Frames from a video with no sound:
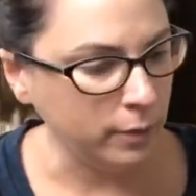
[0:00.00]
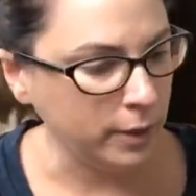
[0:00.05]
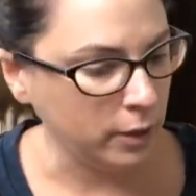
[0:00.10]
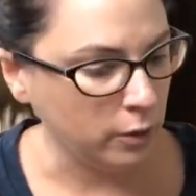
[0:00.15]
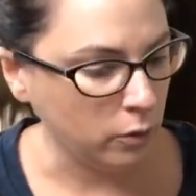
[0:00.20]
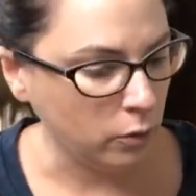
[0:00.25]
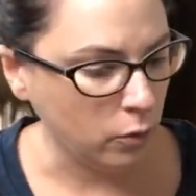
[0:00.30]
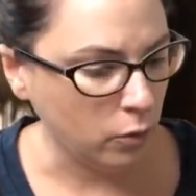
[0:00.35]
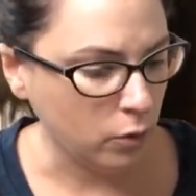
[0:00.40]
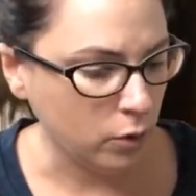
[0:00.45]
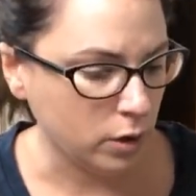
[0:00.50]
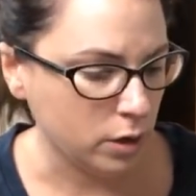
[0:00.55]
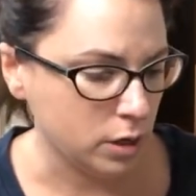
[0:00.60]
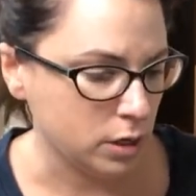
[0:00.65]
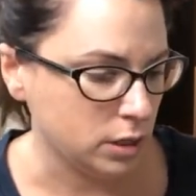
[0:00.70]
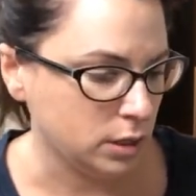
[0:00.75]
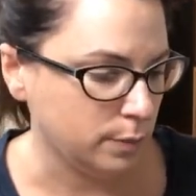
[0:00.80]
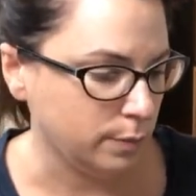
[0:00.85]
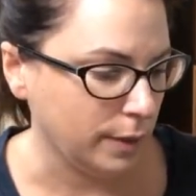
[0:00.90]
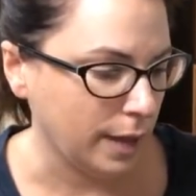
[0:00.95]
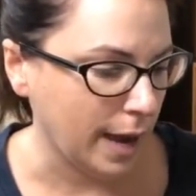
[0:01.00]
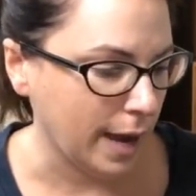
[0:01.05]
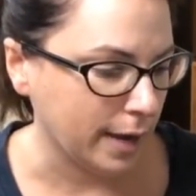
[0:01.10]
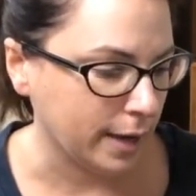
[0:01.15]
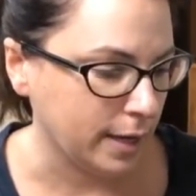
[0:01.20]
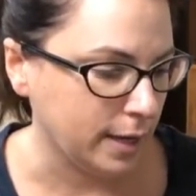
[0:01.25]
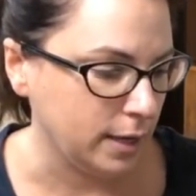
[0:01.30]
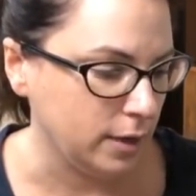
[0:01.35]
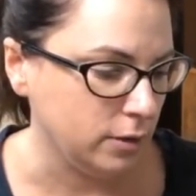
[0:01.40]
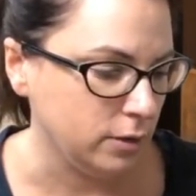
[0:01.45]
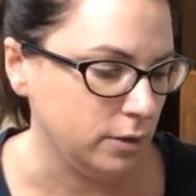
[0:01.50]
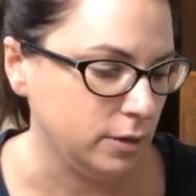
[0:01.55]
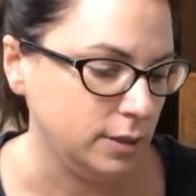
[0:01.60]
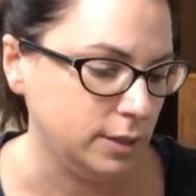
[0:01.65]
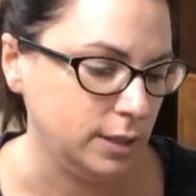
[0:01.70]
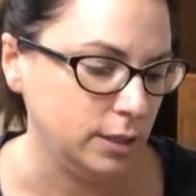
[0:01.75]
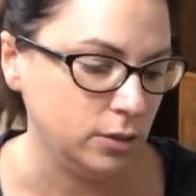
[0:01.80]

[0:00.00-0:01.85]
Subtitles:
Kors black heels.